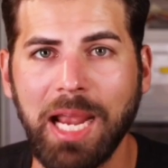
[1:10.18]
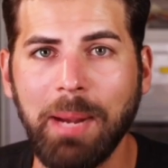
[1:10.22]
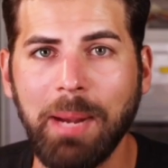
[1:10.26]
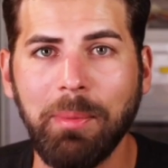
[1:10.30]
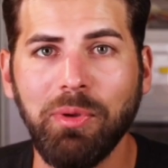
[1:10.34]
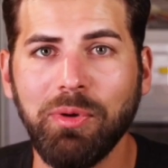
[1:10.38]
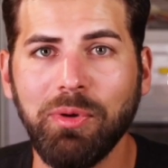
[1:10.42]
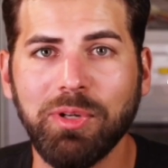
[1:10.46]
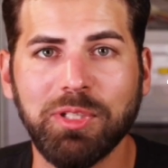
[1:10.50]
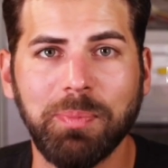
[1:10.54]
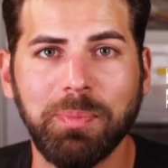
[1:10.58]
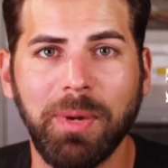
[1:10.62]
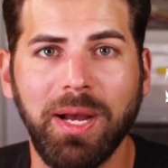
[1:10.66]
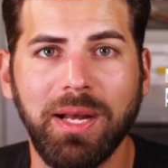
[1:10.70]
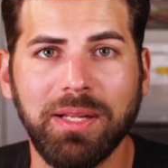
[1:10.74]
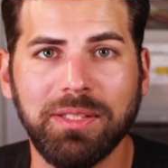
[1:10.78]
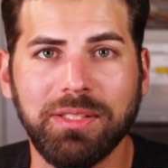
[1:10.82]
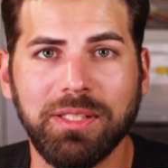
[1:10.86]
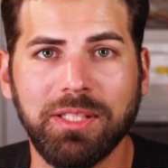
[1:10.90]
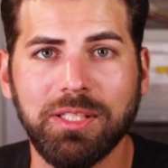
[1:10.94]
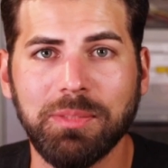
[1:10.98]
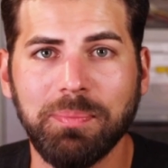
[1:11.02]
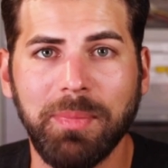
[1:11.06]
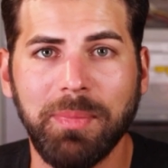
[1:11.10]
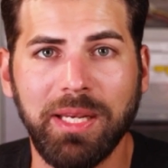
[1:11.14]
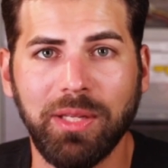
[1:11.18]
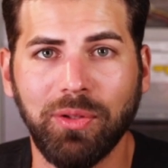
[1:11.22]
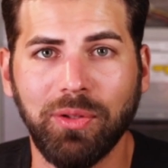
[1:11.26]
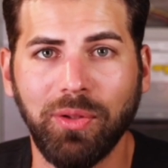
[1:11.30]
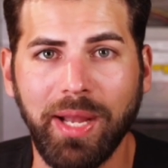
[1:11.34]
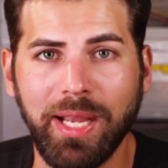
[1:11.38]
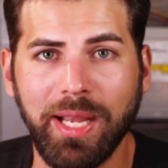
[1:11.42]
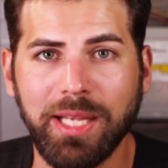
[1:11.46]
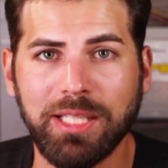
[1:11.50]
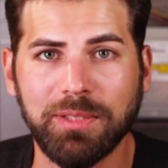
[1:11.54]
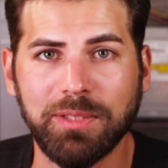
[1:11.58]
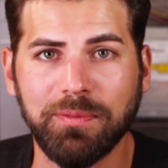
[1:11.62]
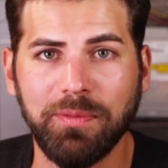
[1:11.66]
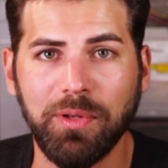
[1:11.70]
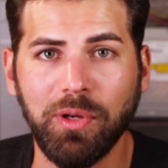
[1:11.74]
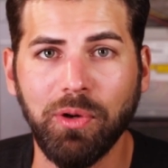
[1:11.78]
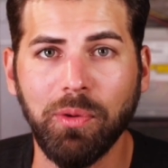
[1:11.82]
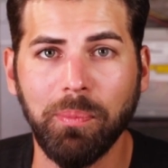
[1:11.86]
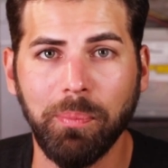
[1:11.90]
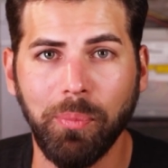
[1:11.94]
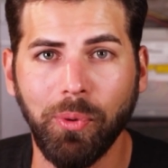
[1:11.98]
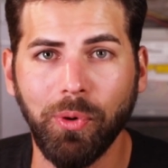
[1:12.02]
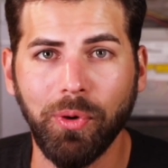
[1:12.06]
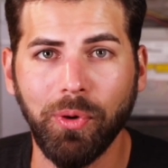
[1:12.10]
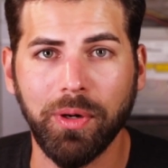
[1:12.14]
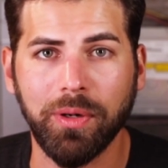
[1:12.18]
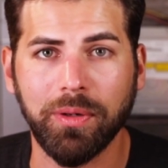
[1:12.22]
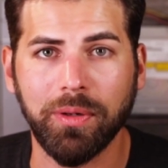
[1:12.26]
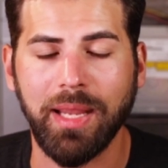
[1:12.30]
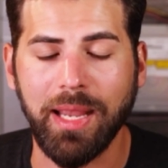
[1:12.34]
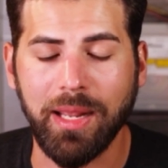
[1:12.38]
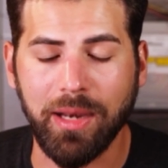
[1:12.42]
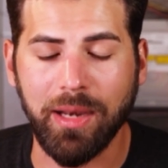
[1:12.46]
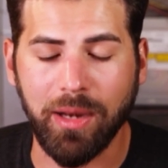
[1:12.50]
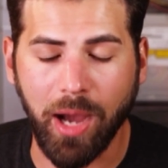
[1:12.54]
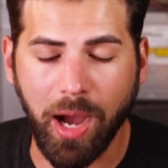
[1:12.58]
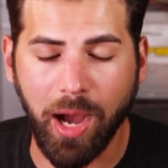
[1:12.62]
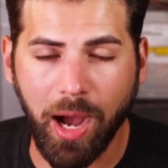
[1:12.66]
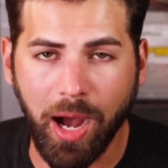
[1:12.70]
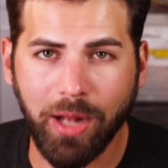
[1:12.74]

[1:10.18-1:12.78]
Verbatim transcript: Timely responses make clients feel important and